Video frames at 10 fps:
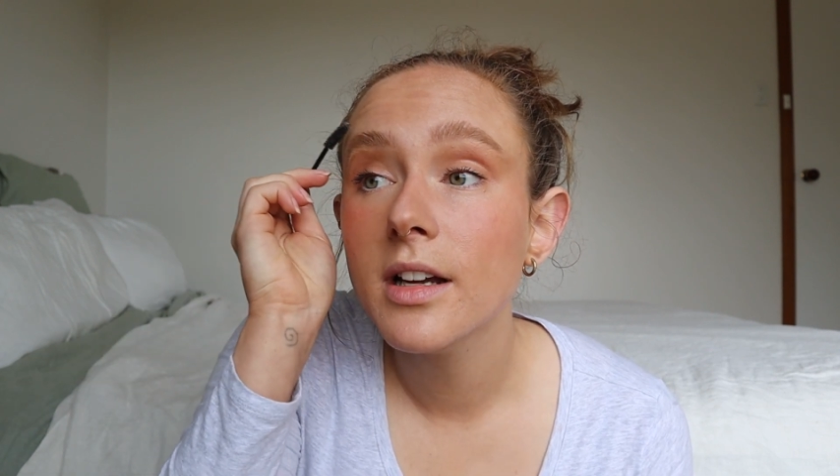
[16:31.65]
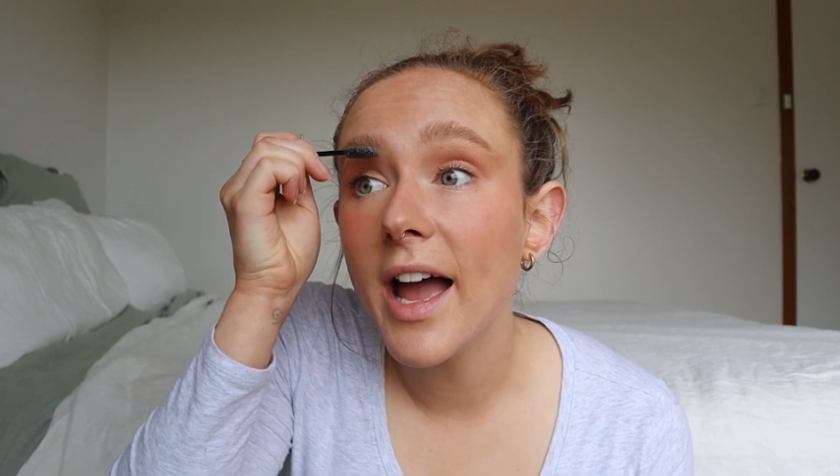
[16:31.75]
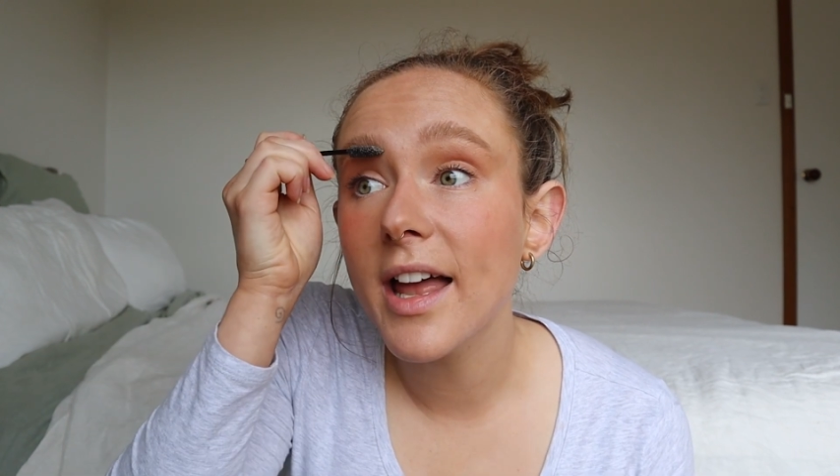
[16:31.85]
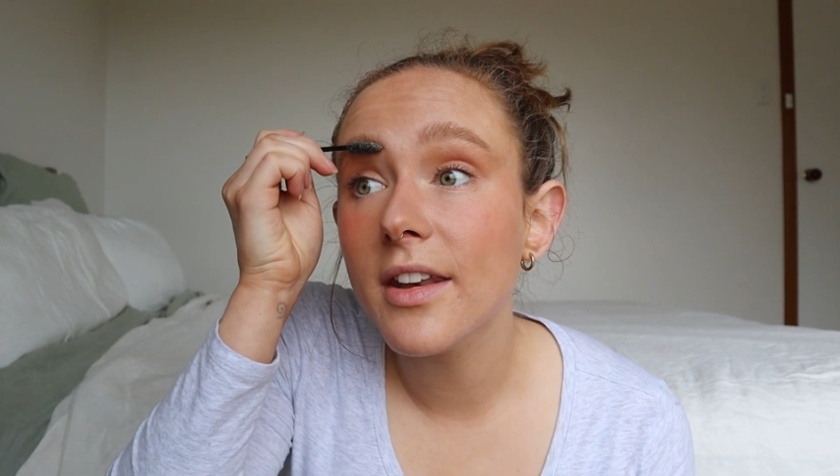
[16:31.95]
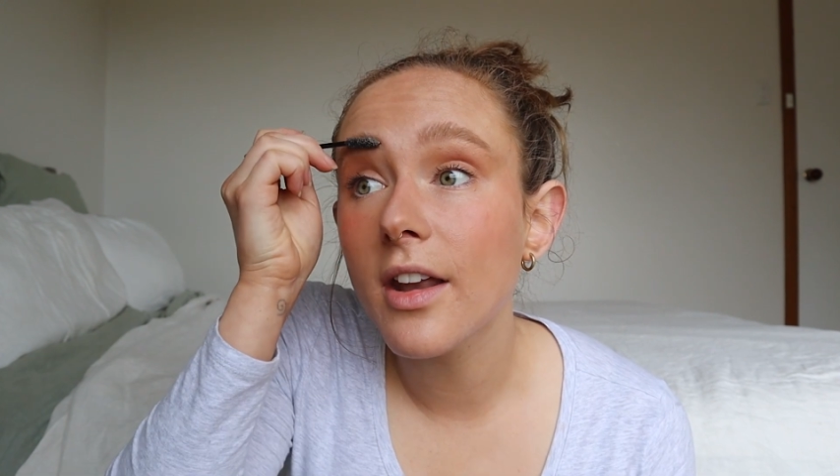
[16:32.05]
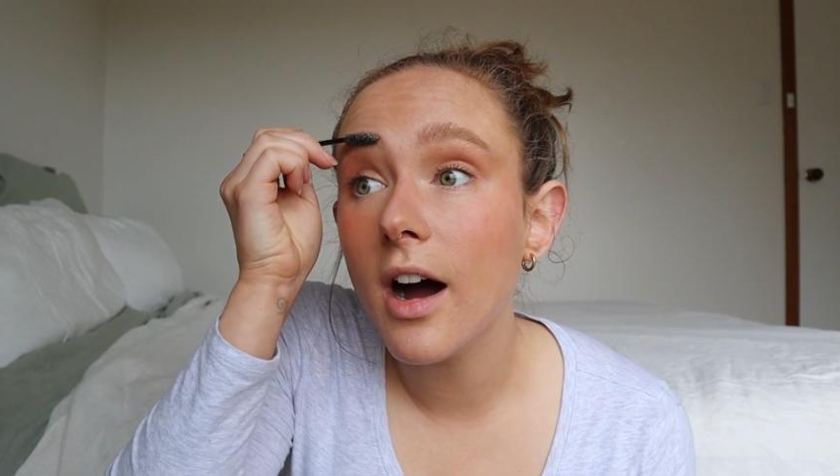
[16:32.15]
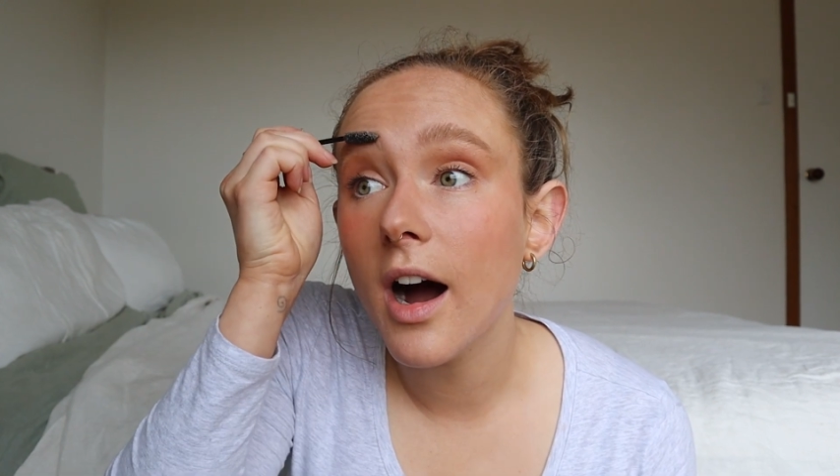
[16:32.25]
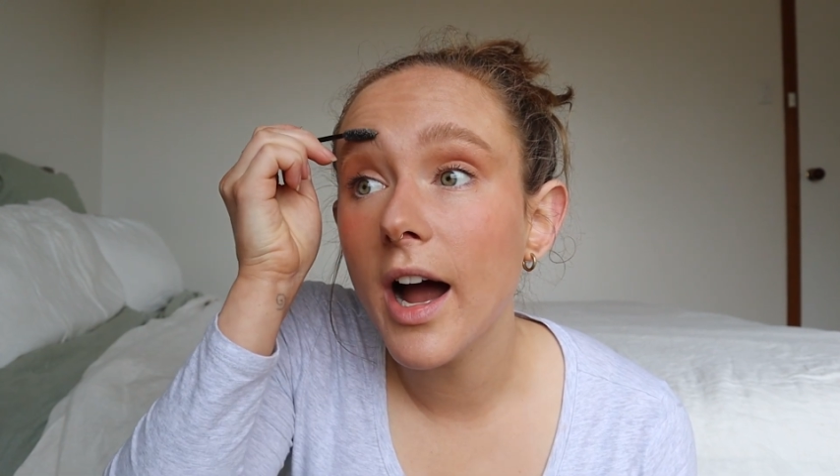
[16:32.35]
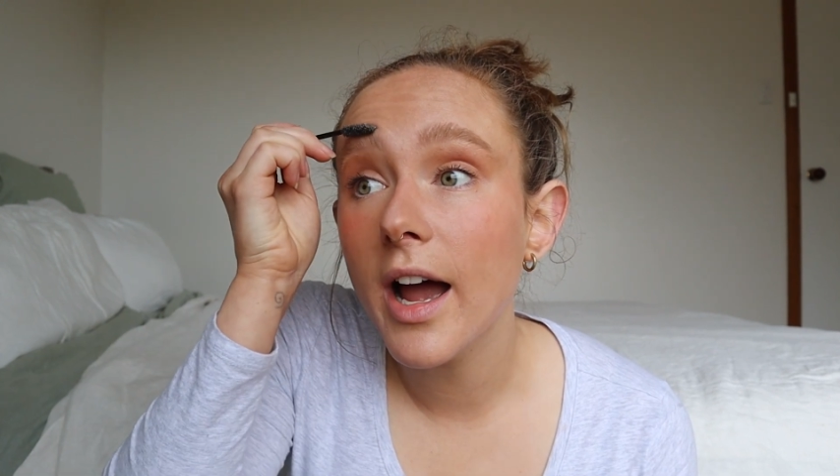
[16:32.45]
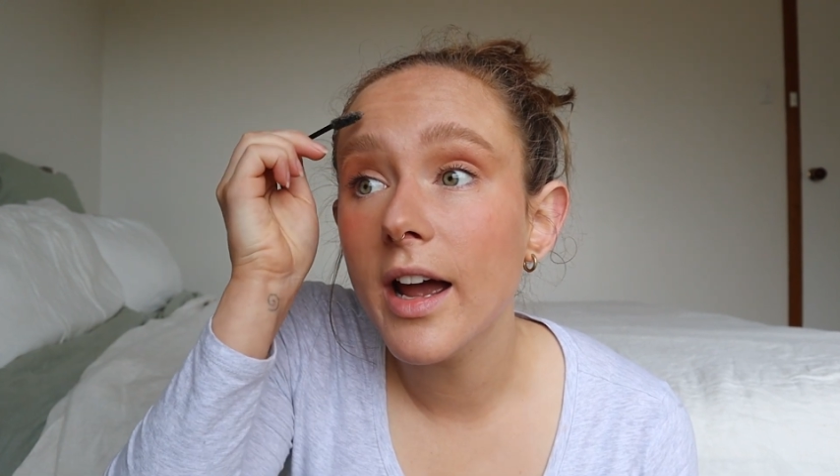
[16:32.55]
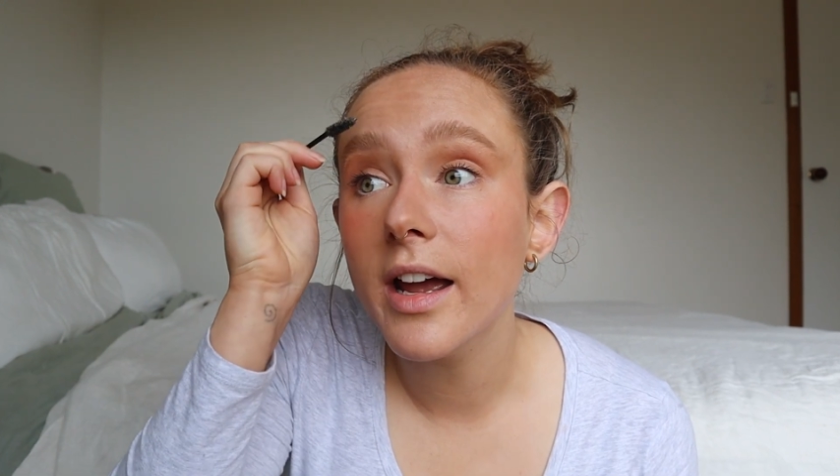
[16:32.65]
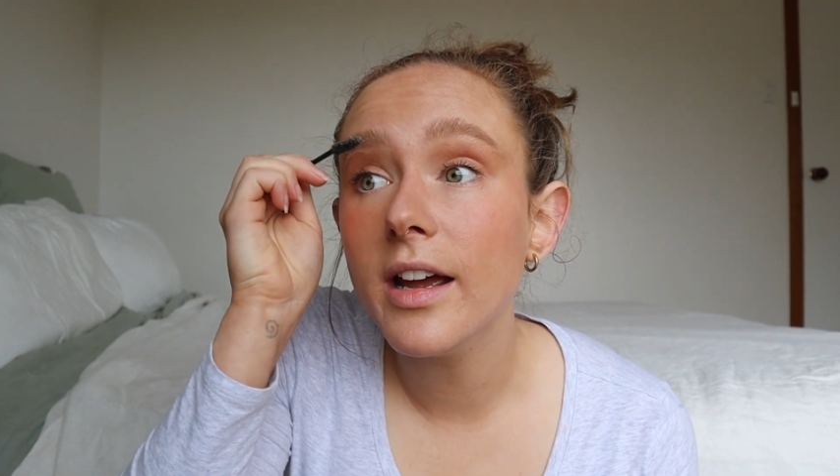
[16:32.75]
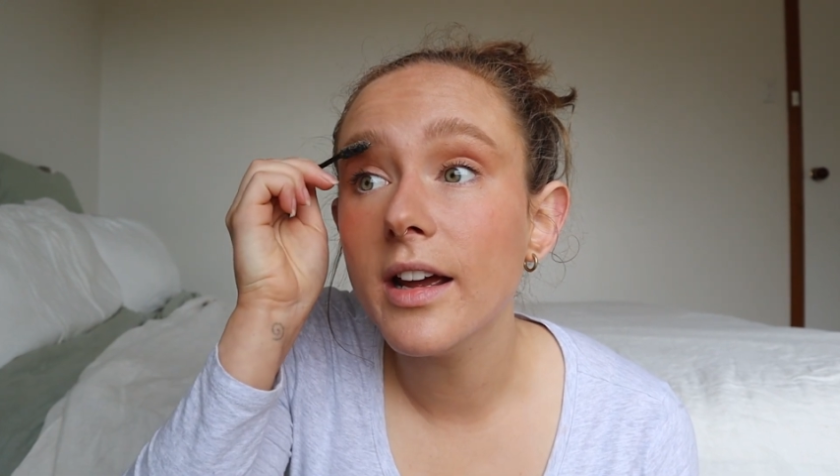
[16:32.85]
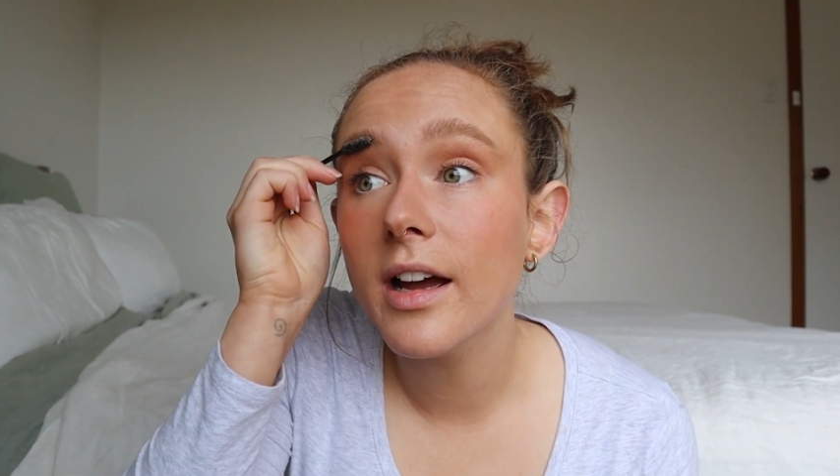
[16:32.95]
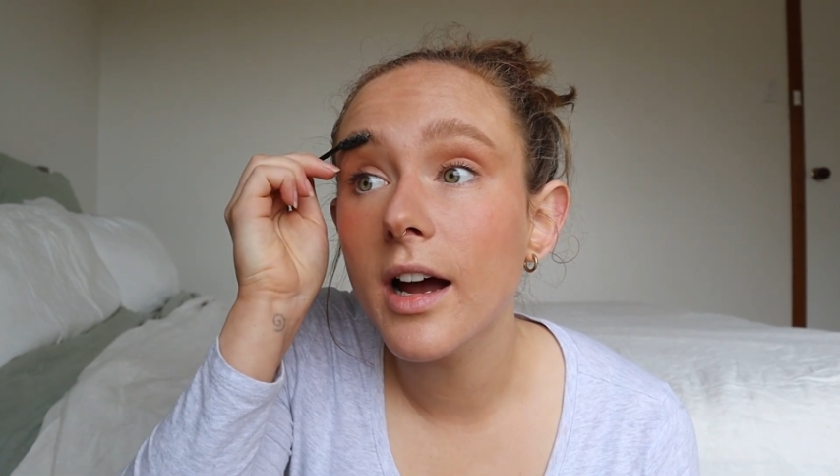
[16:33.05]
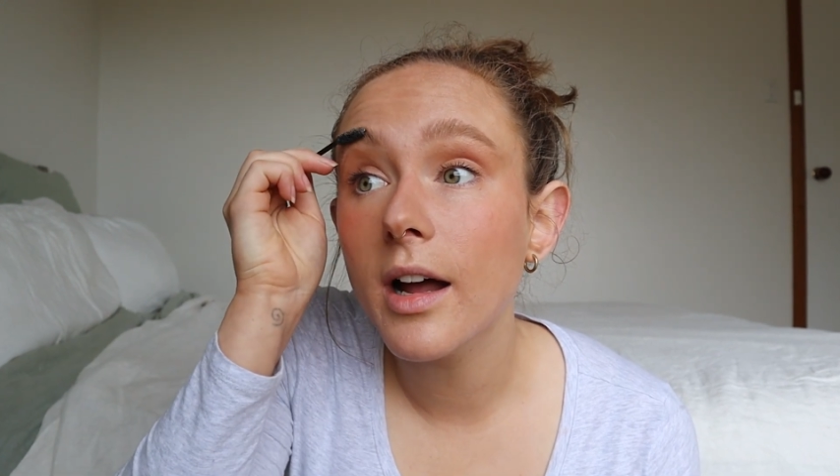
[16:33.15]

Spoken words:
and I